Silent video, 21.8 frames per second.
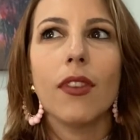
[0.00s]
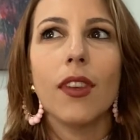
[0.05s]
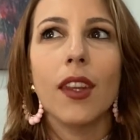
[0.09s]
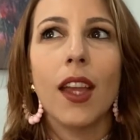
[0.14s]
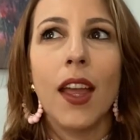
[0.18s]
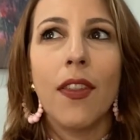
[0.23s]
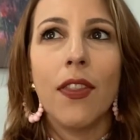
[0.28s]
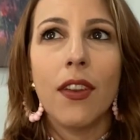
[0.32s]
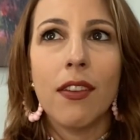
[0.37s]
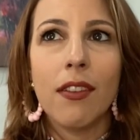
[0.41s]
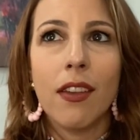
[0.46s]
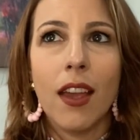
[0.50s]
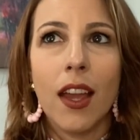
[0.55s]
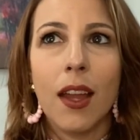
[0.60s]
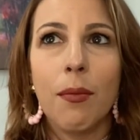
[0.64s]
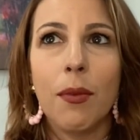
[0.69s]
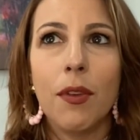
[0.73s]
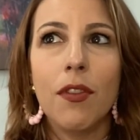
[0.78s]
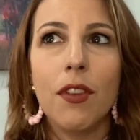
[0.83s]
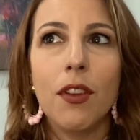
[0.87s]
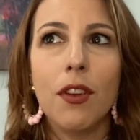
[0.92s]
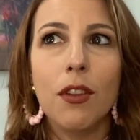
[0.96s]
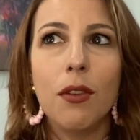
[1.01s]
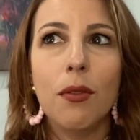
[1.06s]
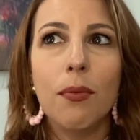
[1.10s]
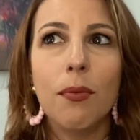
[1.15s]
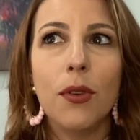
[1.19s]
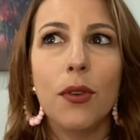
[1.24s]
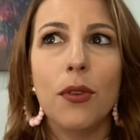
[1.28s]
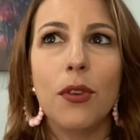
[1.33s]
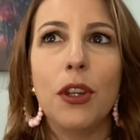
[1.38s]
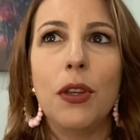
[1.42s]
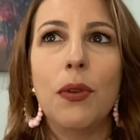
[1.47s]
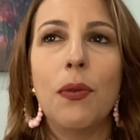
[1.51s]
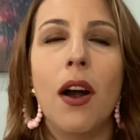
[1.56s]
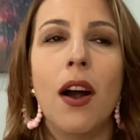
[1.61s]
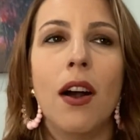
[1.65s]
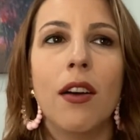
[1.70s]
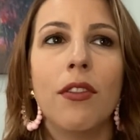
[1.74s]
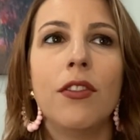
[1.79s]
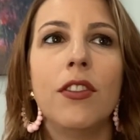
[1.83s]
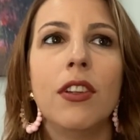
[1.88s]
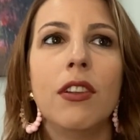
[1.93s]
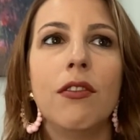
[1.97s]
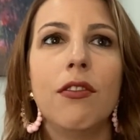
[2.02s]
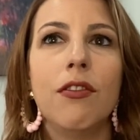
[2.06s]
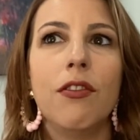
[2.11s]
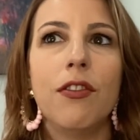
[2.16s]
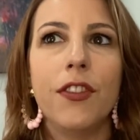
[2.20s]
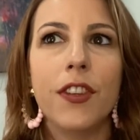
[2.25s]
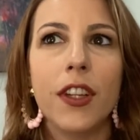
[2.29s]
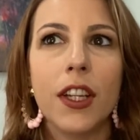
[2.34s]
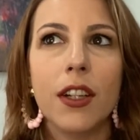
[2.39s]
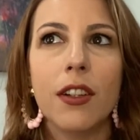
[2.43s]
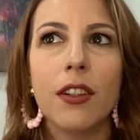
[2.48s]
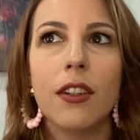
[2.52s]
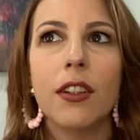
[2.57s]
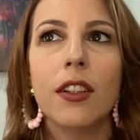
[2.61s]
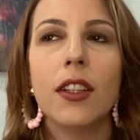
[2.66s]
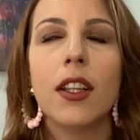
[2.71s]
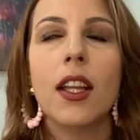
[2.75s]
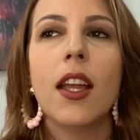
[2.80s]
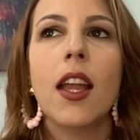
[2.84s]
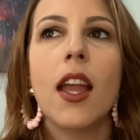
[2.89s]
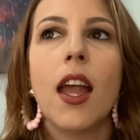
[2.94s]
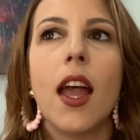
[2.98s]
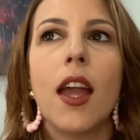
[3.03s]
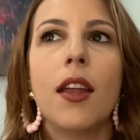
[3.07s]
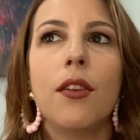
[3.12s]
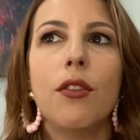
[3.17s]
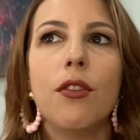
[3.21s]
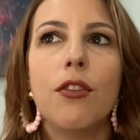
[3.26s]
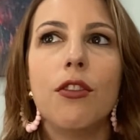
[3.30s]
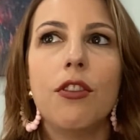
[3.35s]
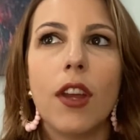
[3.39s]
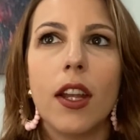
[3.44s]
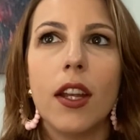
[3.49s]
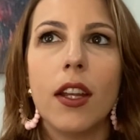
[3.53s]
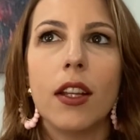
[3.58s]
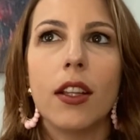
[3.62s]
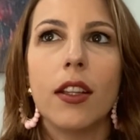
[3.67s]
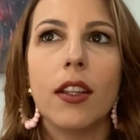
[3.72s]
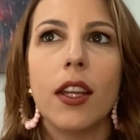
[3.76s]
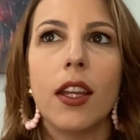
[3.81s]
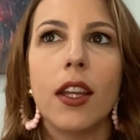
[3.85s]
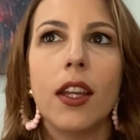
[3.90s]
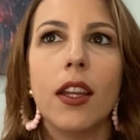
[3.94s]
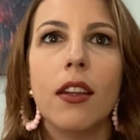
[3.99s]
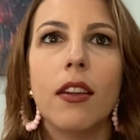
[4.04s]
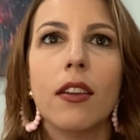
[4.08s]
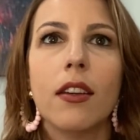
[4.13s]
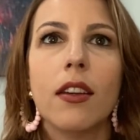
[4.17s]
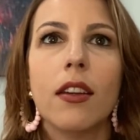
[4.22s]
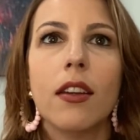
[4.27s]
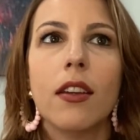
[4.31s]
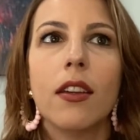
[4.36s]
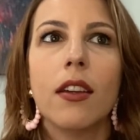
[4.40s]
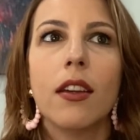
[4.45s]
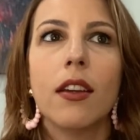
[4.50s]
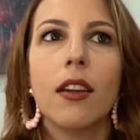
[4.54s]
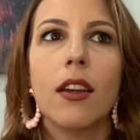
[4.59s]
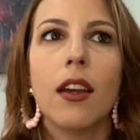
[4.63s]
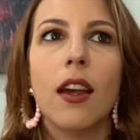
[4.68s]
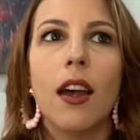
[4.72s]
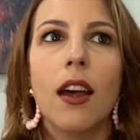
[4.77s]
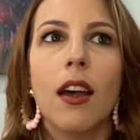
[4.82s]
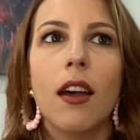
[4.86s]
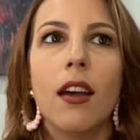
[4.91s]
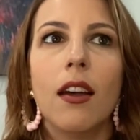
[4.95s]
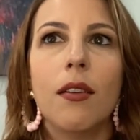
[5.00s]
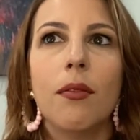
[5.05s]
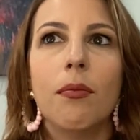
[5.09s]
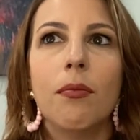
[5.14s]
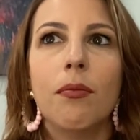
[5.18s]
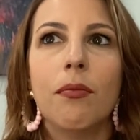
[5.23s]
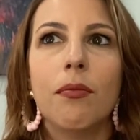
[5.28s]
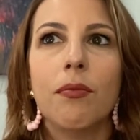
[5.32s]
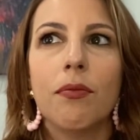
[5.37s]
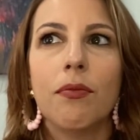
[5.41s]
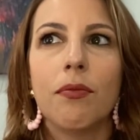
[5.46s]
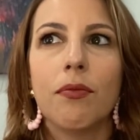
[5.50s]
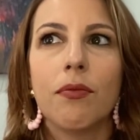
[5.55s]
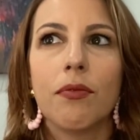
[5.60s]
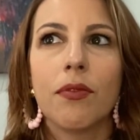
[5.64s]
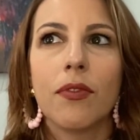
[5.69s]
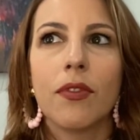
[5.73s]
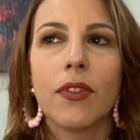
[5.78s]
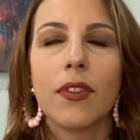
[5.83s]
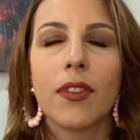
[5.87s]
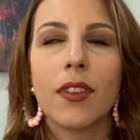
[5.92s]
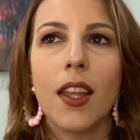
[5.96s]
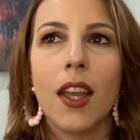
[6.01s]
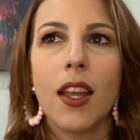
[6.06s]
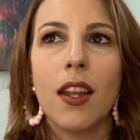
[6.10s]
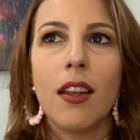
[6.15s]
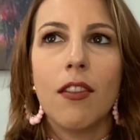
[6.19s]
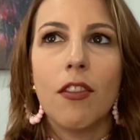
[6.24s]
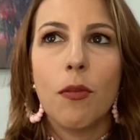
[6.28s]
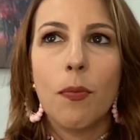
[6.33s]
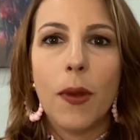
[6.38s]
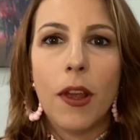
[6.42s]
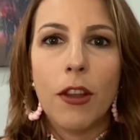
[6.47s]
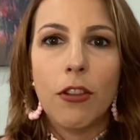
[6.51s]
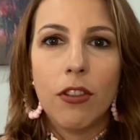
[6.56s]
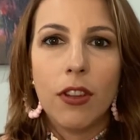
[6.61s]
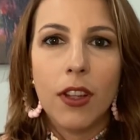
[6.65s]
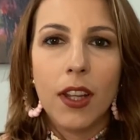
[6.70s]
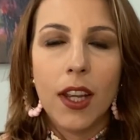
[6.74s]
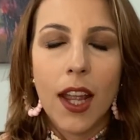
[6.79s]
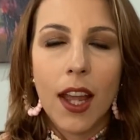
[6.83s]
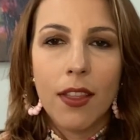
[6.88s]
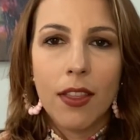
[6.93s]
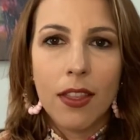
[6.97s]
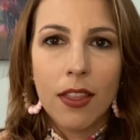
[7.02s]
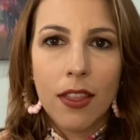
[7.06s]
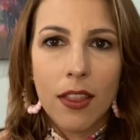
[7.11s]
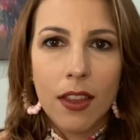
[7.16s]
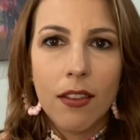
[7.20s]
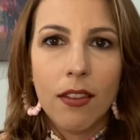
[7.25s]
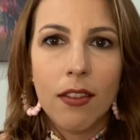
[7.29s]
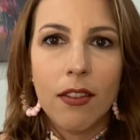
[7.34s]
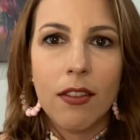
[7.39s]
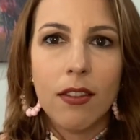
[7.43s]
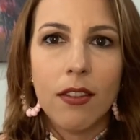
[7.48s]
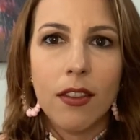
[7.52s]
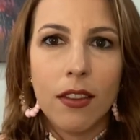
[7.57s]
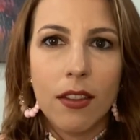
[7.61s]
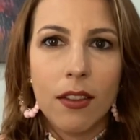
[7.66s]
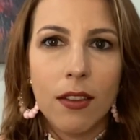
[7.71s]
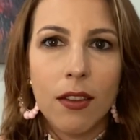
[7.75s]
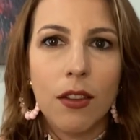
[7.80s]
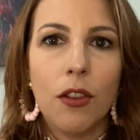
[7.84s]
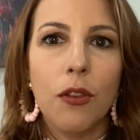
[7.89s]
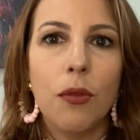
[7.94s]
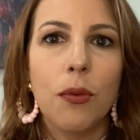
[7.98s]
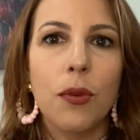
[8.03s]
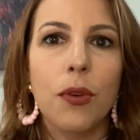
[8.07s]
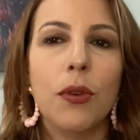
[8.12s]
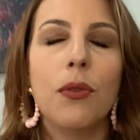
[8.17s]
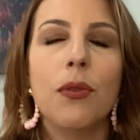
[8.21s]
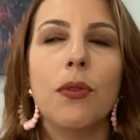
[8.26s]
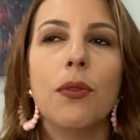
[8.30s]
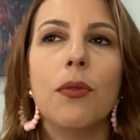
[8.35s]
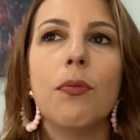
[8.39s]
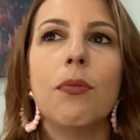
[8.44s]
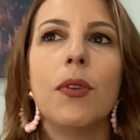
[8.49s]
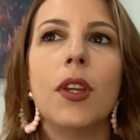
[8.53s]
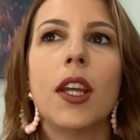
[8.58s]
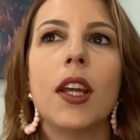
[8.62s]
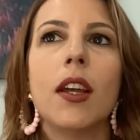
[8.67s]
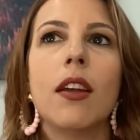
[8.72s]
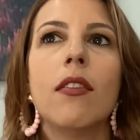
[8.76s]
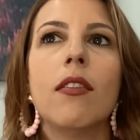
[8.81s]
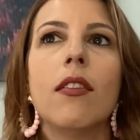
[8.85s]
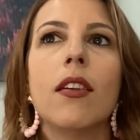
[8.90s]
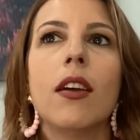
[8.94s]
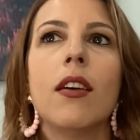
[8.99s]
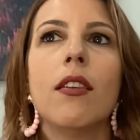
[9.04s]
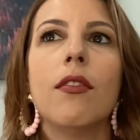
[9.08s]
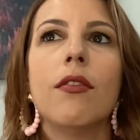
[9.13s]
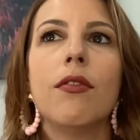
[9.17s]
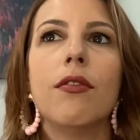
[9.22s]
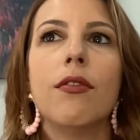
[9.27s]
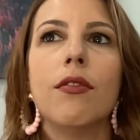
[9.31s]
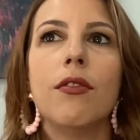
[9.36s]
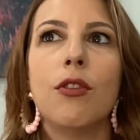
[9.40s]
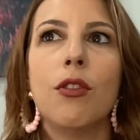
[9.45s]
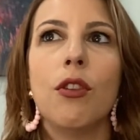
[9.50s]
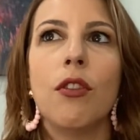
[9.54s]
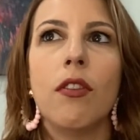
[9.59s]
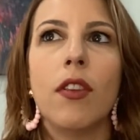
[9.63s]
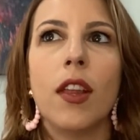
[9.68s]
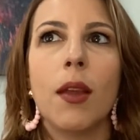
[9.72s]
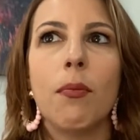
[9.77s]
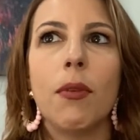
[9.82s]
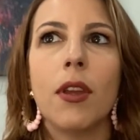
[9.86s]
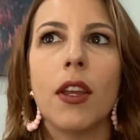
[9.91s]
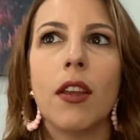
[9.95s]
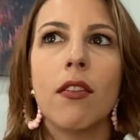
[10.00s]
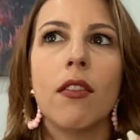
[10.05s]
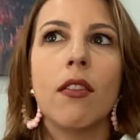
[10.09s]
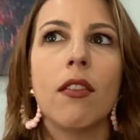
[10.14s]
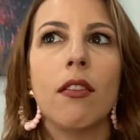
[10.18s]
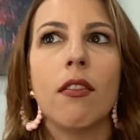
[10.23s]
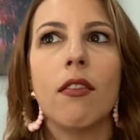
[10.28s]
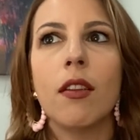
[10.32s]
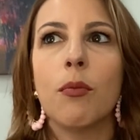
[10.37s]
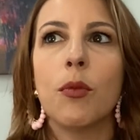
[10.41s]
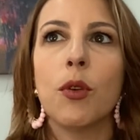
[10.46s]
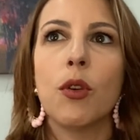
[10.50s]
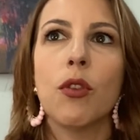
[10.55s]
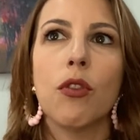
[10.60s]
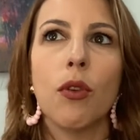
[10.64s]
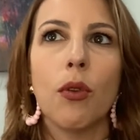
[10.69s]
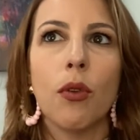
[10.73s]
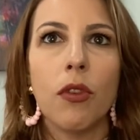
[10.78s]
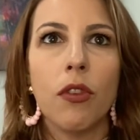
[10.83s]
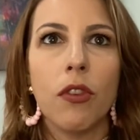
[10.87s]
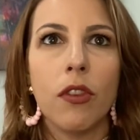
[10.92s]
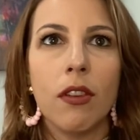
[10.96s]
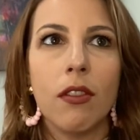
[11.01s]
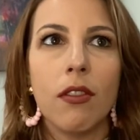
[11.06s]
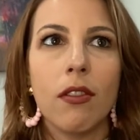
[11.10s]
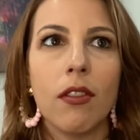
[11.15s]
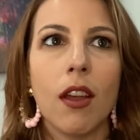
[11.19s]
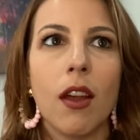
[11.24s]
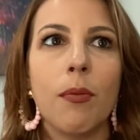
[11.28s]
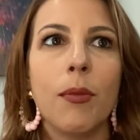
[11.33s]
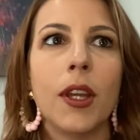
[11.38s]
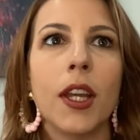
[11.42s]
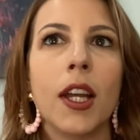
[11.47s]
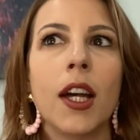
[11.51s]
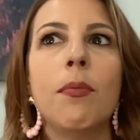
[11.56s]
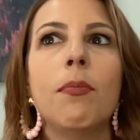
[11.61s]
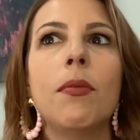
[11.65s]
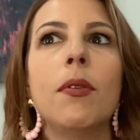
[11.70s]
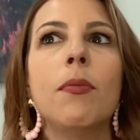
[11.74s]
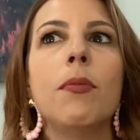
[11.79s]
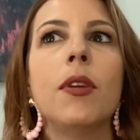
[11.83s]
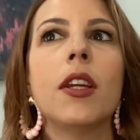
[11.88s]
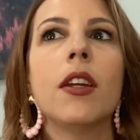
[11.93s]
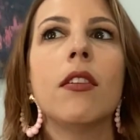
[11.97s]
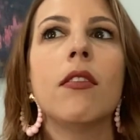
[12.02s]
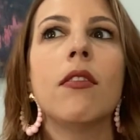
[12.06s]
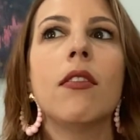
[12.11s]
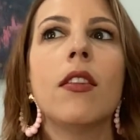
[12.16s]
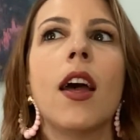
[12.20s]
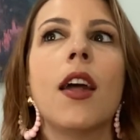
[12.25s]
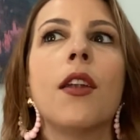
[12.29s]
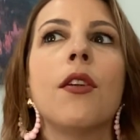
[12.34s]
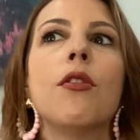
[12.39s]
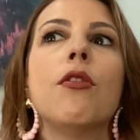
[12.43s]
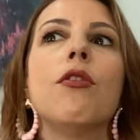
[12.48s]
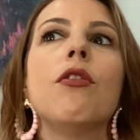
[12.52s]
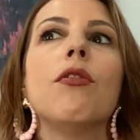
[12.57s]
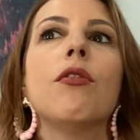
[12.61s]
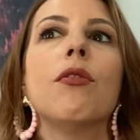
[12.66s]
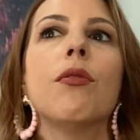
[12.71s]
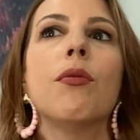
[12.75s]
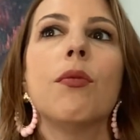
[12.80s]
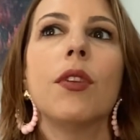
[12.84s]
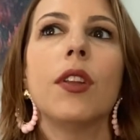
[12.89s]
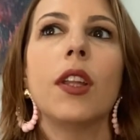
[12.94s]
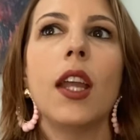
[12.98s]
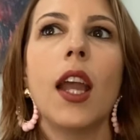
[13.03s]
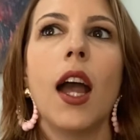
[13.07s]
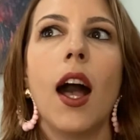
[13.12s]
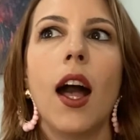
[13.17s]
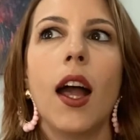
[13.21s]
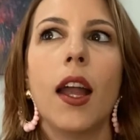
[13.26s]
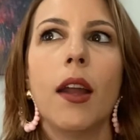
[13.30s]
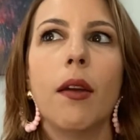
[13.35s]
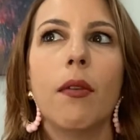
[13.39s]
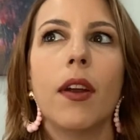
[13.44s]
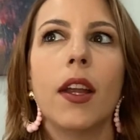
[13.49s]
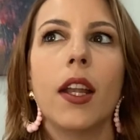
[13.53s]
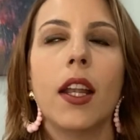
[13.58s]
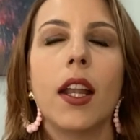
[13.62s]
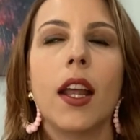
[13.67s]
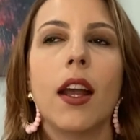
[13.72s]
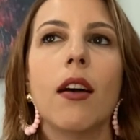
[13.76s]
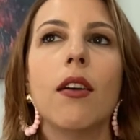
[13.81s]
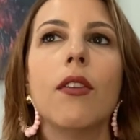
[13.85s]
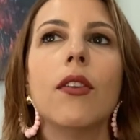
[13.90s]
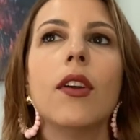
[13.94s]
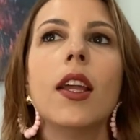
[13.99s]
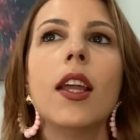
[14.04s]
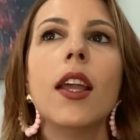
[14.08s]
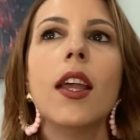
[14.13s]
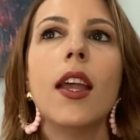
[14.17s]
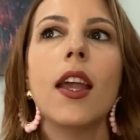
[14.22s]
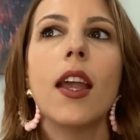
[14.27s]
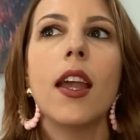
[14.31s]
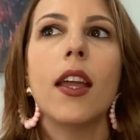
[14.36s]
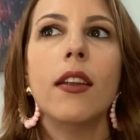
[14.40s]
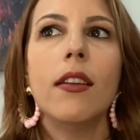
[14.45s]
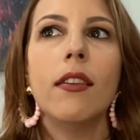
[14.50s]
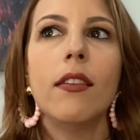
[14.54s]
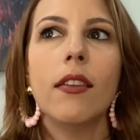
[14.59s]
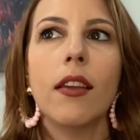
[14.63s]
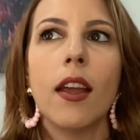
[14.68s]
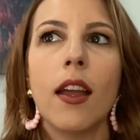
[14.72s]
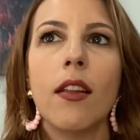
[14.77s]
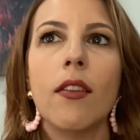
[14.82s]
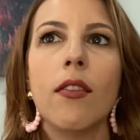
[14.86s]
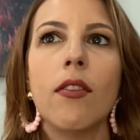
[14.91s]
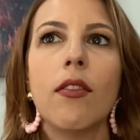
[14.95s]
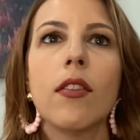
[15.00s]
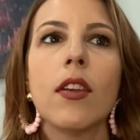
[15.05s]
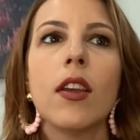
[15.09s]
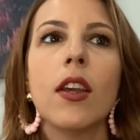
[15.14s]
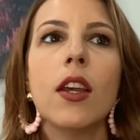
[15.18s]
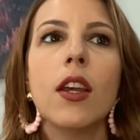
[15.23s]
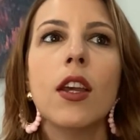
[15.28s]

at the time of the new moon, you often feel energetically, and especially at this new moon, because of, she's saying, because of the summer solstice coming up and because the energies are really high right now and intense.